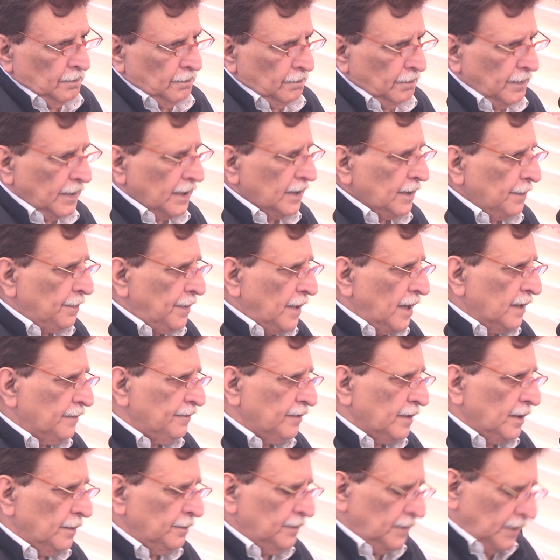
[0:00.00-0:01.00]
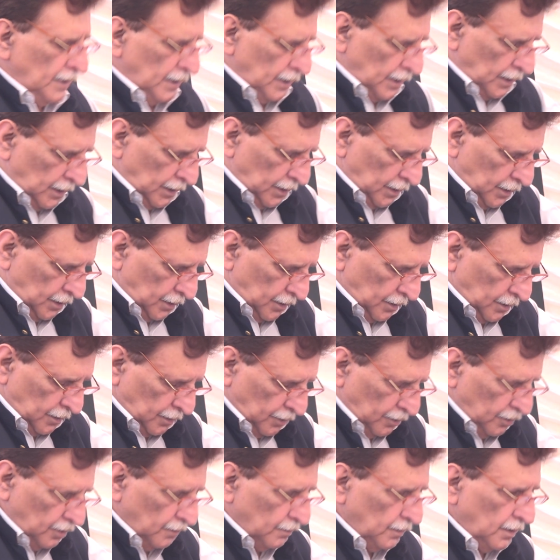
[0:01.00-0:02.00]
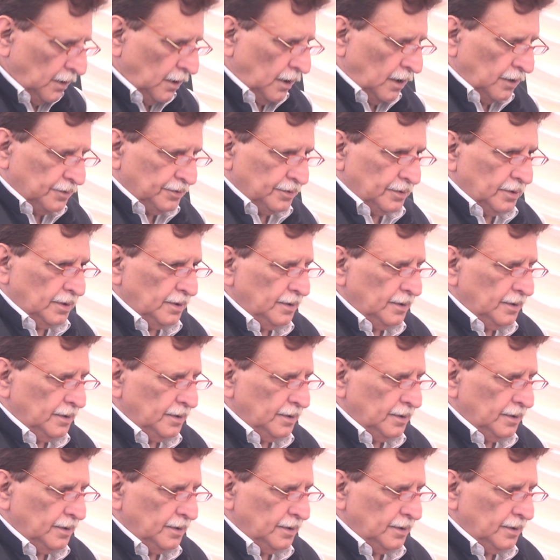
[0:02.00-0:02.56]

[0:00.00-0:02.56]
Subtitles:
But apart from the human loss,